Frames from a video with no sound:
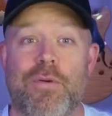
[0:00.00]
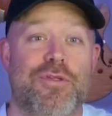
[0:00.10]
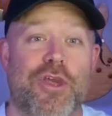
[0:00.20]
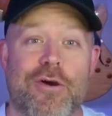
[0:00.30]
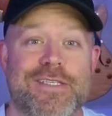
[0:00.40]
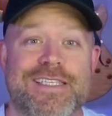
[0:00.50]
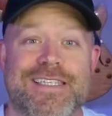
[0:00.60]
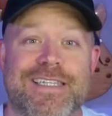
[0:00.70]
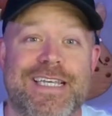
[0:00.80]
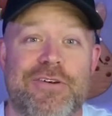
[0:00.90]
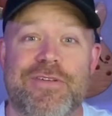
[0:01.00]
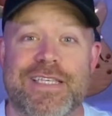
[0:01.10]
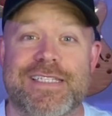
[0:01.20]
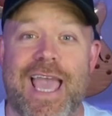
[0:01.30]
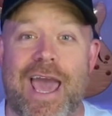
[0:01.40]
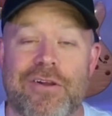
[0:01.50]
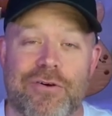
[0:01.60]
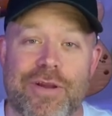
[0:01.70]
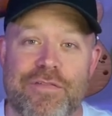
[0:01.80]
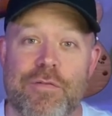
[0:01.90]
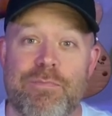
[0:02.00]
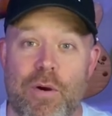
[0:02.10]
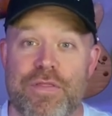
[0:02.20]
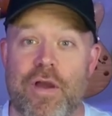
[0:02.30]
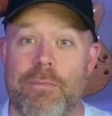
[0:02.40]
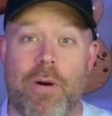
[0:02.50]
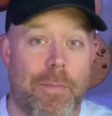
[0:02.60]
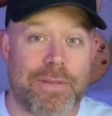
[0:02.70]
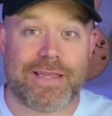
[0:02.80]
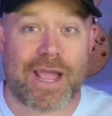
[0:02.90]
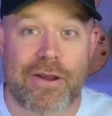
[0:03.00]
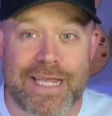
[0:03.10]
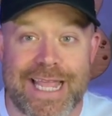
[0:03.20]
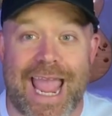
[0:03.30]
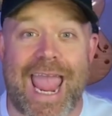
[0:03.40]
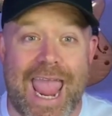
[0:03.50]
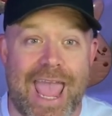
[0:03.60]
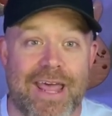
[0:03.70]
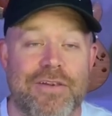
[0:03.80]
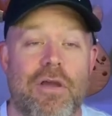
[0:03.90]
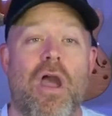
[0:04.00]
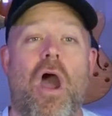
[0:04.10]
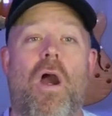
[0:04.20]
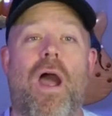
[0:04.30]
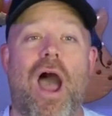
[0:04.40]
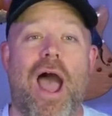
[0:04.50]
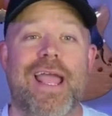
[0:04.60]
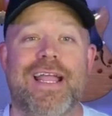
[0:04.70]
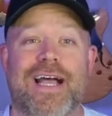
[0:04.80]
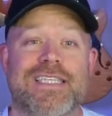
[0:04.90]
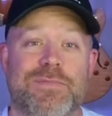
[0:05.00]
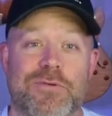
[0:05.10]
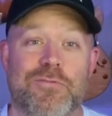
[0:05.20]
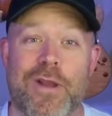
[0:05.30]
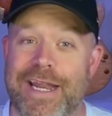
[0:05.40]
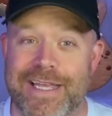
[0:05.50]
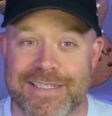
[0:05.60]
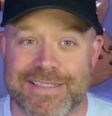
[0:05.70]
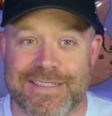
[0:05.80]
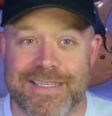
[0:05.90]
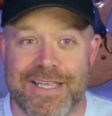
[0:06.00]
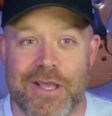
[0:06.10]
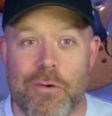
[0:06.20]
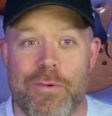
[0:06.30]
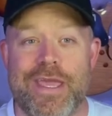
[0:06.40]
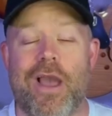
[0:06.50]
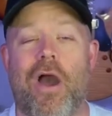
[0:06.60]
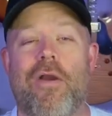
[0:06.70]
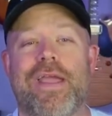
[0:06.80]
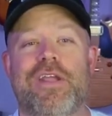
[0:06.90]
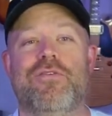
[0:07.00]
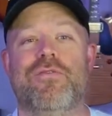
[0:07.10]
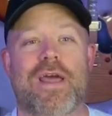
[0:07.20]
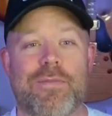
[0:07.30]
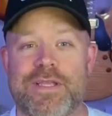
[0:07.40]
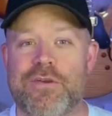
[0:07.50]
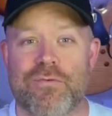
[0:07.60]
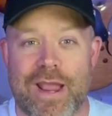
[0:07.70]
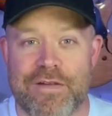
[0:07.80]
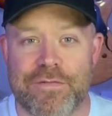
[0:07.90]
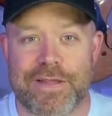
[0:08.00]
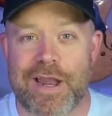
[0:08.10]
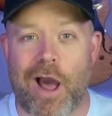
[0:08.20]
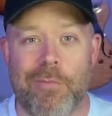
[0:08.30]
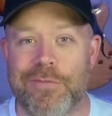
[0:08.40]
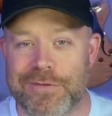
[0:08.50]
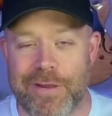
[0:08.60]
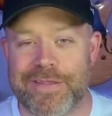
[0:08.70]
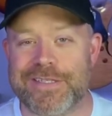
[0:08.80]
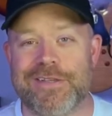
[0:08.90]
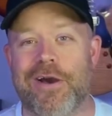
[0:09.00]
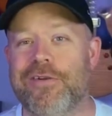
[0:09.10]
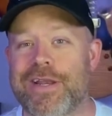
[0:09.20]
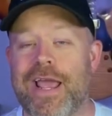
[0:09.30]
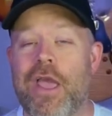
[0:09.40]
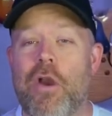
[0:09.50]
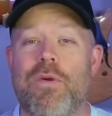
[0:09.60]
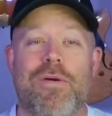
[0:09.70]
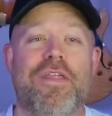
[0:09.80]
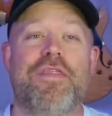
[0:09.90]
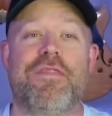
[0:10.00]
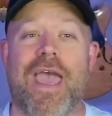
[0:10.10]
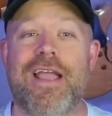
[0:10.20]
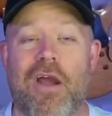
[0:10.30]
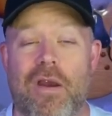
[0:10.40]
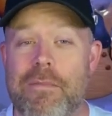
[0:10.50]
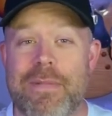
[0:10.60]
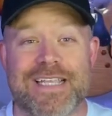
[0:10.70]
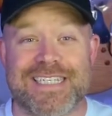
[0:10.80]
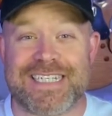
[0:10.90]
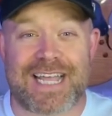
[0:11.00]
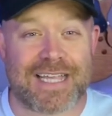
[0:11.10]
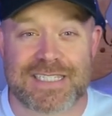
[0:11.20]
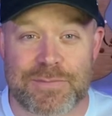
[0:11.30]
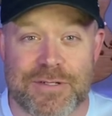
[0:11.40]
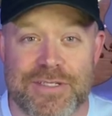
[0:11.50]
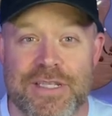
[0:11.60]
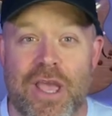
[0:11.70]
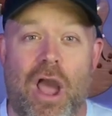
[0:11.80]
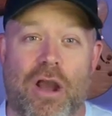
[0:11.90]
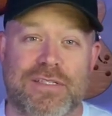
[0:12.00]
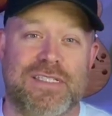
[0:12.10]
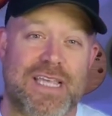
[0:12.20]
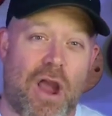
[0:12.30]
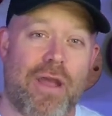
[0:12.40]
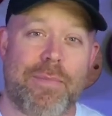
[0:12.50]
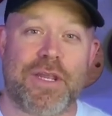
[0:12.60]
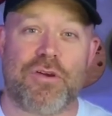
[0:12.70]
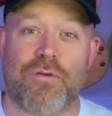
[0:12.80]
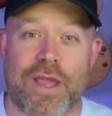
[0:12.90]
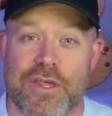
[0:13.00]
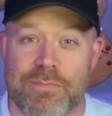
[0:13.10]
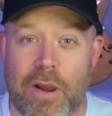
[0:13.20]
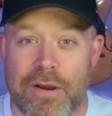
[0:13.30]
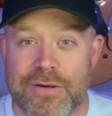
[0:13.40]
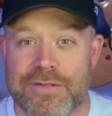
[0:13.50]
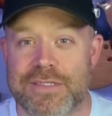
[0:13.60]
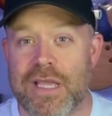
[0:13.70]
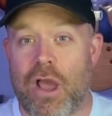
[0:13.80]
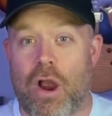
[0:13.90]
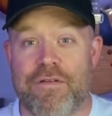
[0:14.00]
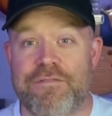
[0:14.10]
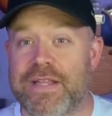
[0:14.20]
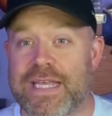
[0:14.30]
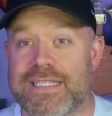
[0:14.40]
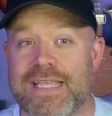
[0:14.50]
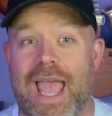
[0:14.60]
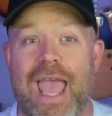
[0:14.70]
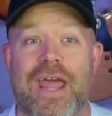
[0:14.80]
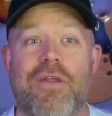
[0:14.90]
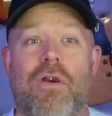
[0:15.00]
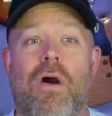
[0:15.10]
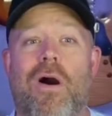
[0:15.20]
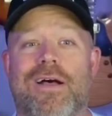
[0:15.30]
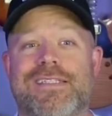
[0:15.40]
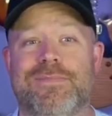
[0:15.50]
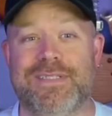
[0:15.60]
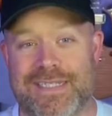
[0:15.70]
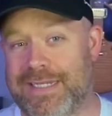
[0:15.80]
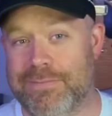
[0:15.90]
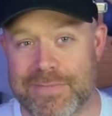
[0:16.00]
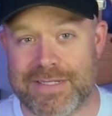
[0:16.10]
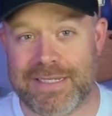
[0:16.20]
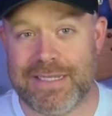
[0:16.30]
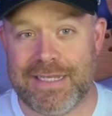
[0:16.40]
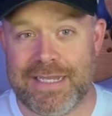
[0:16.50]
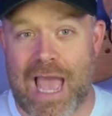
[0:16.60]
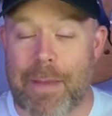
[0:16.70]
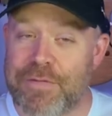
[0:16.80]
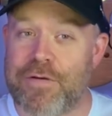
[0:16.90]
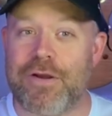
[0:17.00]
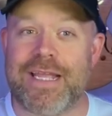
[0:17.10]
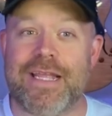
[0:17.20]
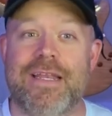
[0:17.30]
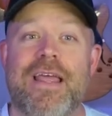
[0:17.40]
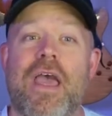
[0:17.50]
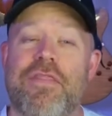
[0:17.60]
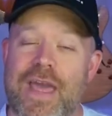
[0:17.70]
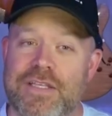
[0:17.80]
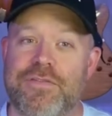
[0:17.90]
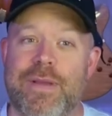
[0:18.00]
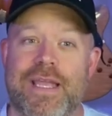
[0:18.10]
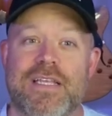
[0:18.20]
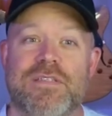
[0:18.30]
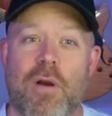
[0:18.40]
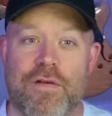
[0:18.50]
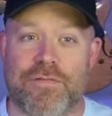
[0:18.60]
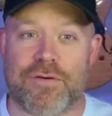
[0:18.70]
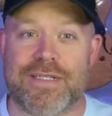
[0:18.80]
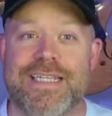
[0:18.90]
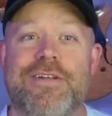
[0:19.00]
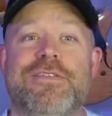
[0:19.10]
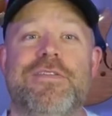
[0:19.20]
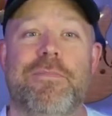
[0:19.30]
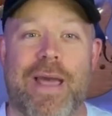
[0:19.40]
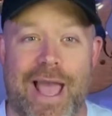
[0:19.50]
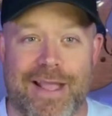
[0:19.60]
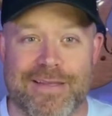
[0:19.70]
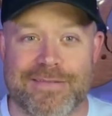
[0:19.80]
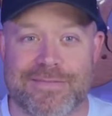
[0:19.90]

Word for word: chosen as a leader in this category for both our popularity and our high customer ratings. We are incredibly grateful and humbled by this honor, and we want to thank our amazing customers, our CRM integration partners, our affiliates, and our awesome team. Happy phoning, and thanks for making smrtPhone leaders of the pack.